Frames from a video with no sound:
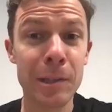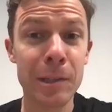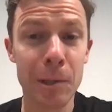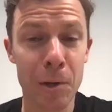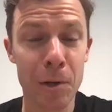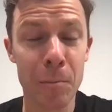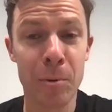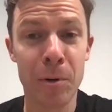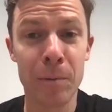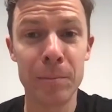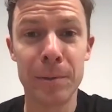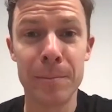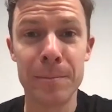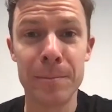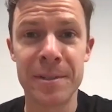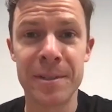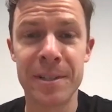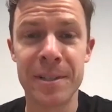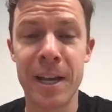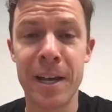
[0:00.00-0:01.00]
a lot of
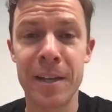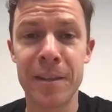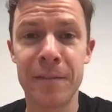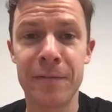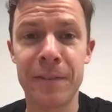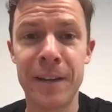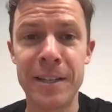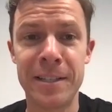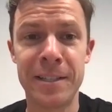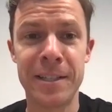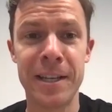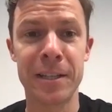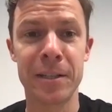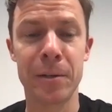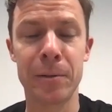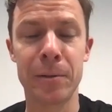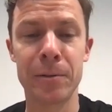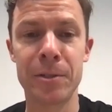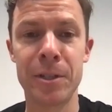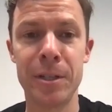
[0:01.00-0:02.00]
problems that face
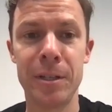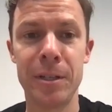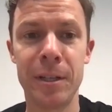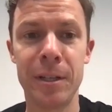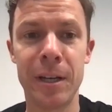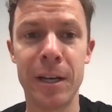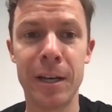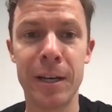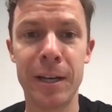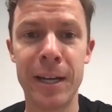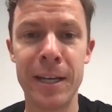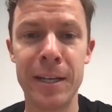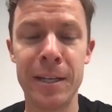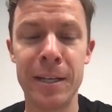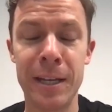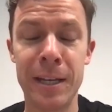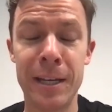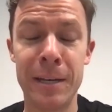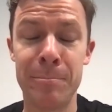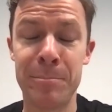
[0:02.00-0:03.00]
technology
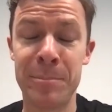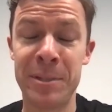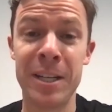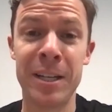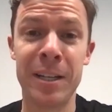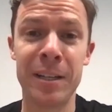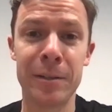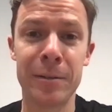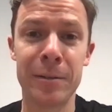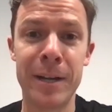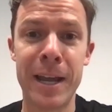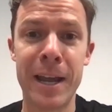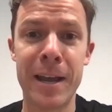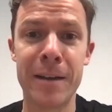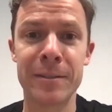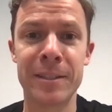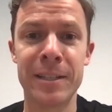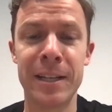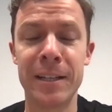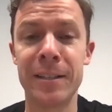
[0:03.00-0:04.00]
in particular in our
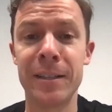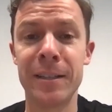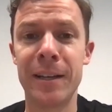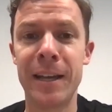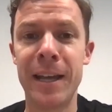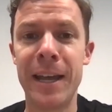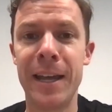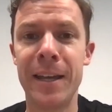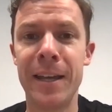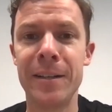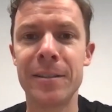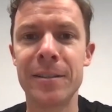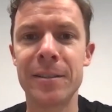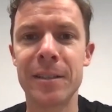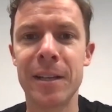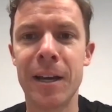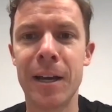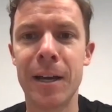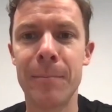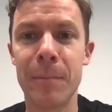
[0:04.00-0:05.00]
sector. And
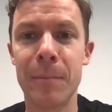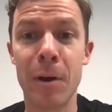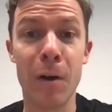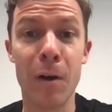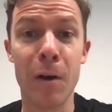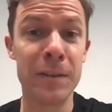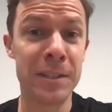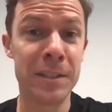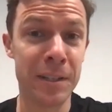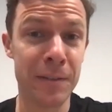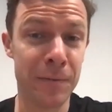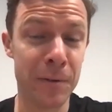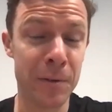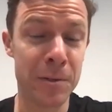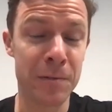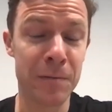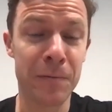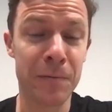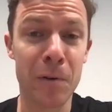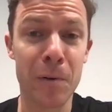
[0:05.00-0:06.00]
obviously,
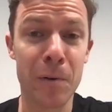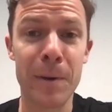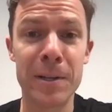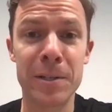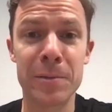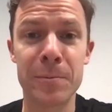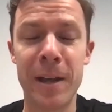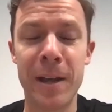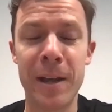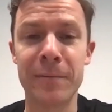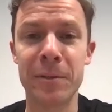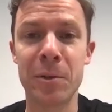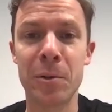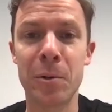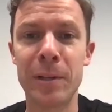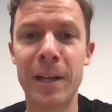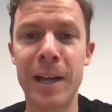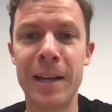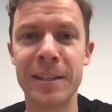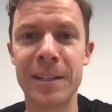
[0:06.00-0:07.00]
first and foremost, we have to
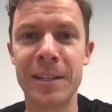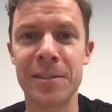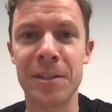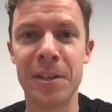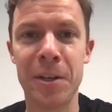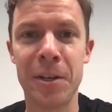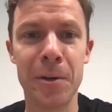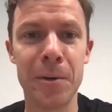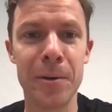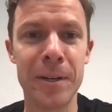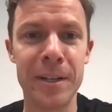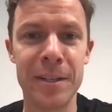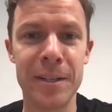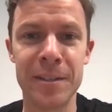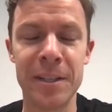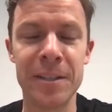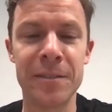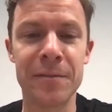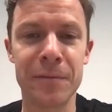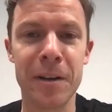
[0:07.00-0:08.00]
call out that security
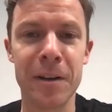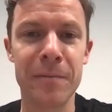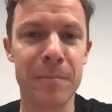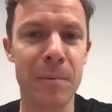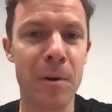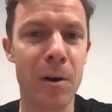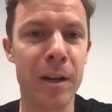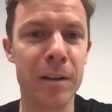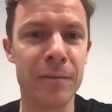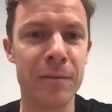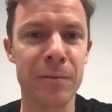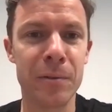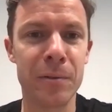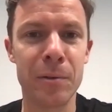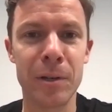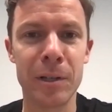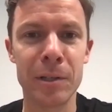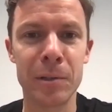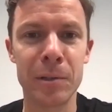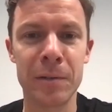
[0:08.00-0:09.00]
is front of mind
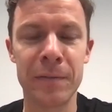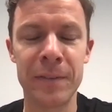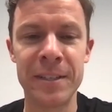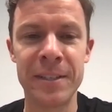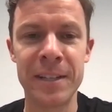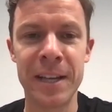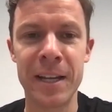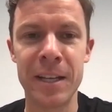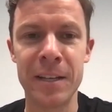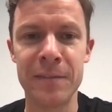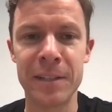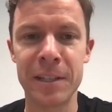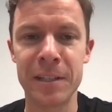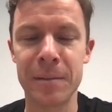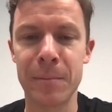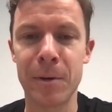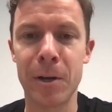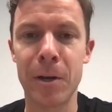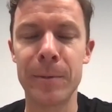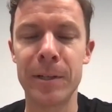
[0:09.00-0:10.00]
for a lot of executives at the
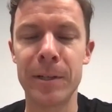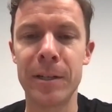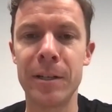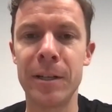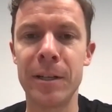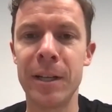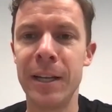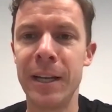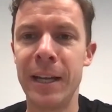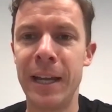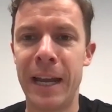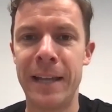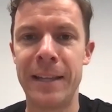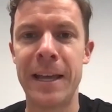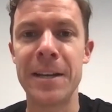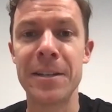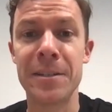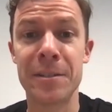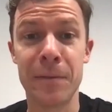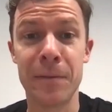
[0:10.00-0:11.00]
moment. And
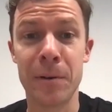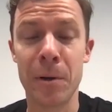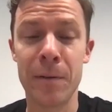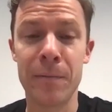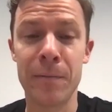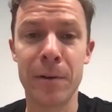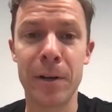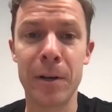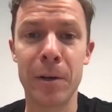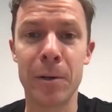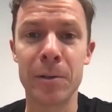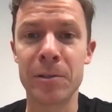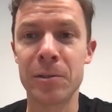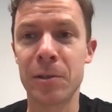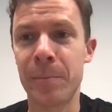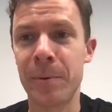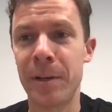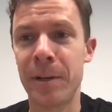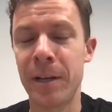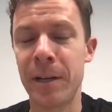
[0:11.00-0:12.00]
that is a very, very hot
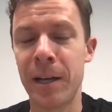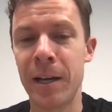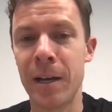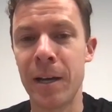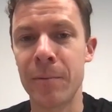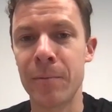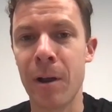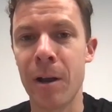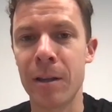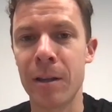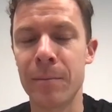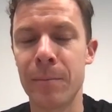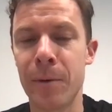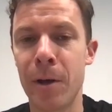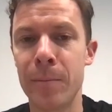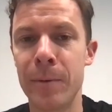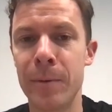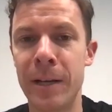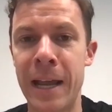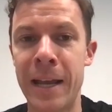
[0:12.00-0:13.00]
topic right at the
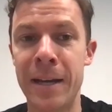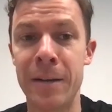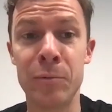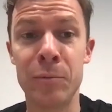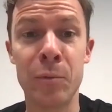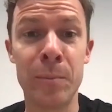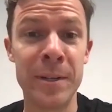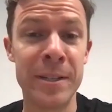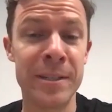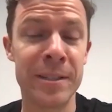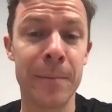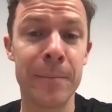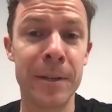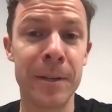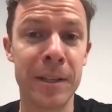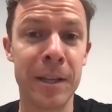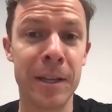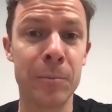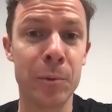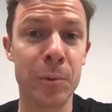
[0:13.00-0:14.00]
moment. And it will be
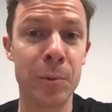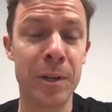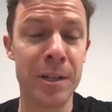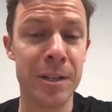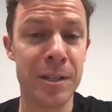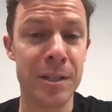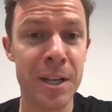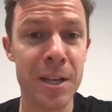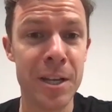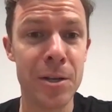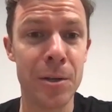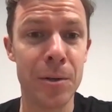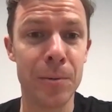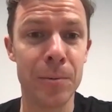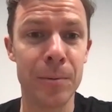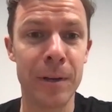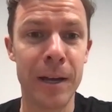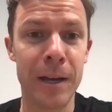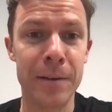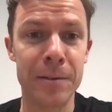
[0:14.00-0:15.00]
something that will continue
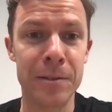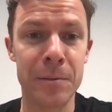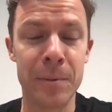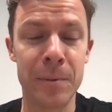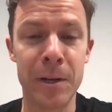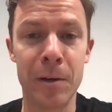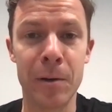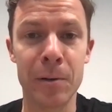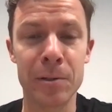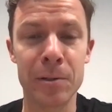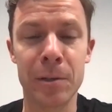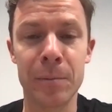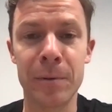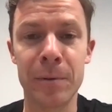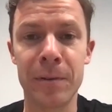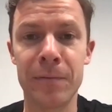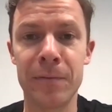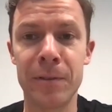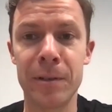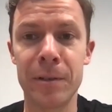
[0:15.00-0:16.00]
to be a hot
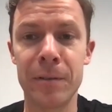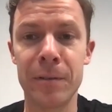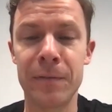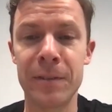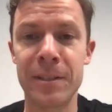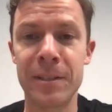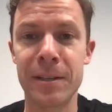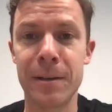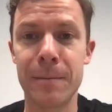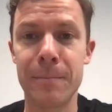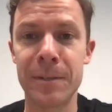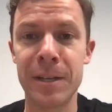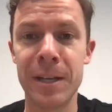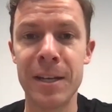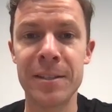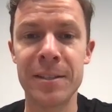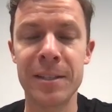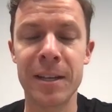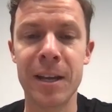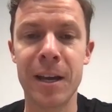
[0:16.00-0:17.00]
topic for some
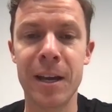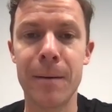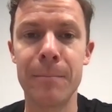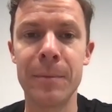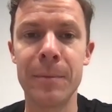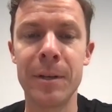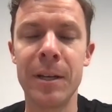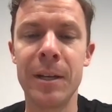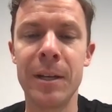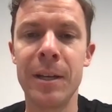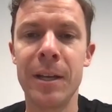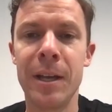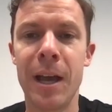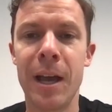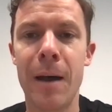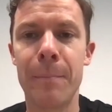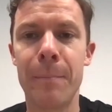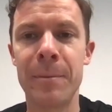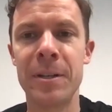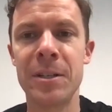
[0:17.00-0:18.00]
years to come.
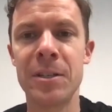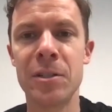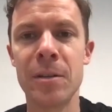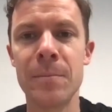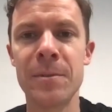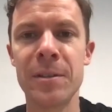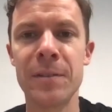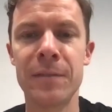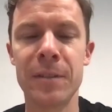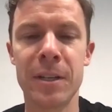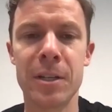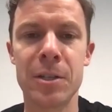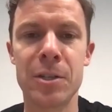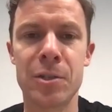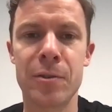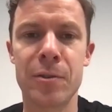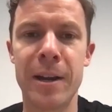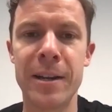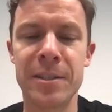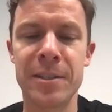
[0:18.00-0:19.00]
But in terms of the
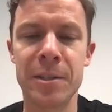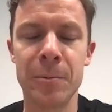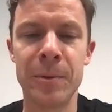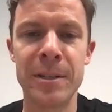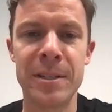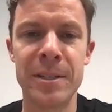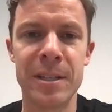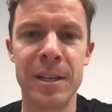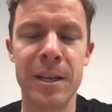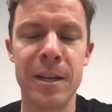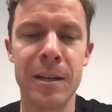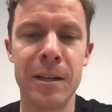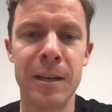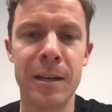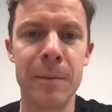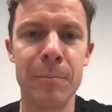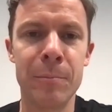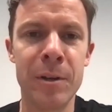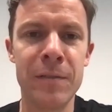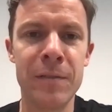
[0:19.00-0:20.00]
constraints that we see
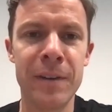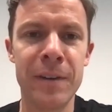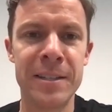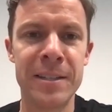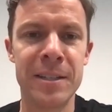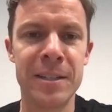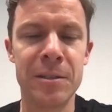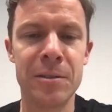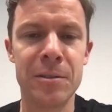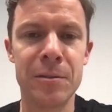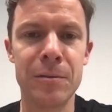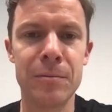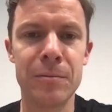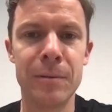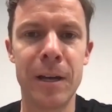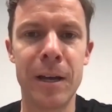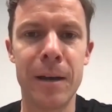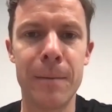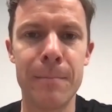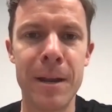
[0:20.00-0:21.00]
and we face into
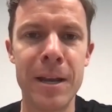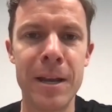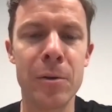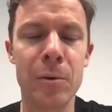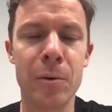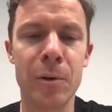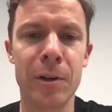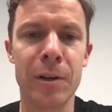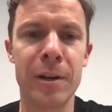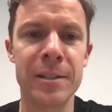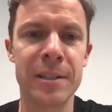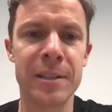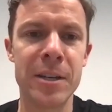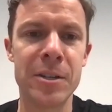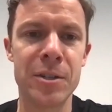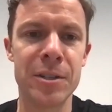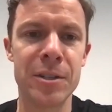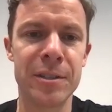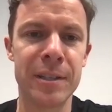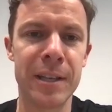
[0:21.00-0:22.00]
many
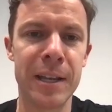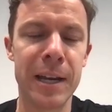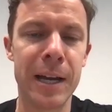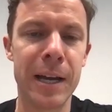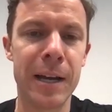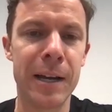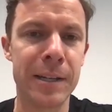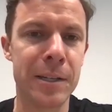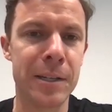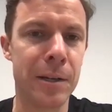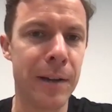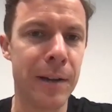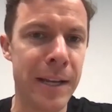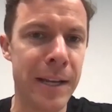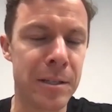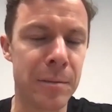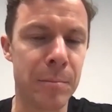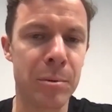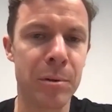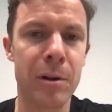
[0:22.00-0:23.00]
organizations that are, you know,
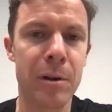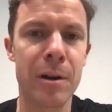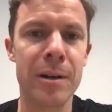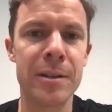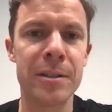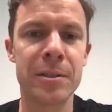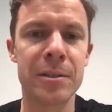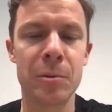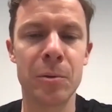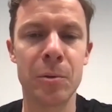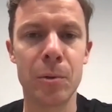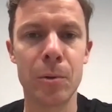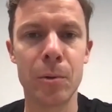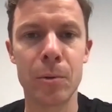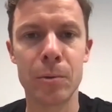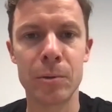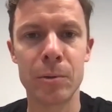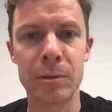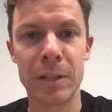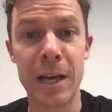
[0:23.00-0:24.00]
enterprise
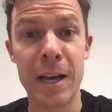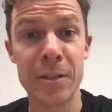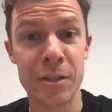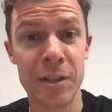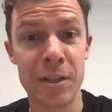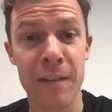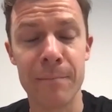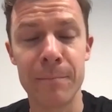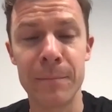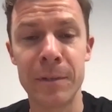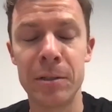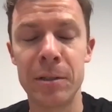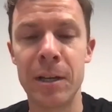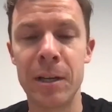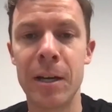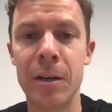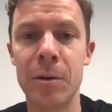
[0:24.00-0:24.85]
or large government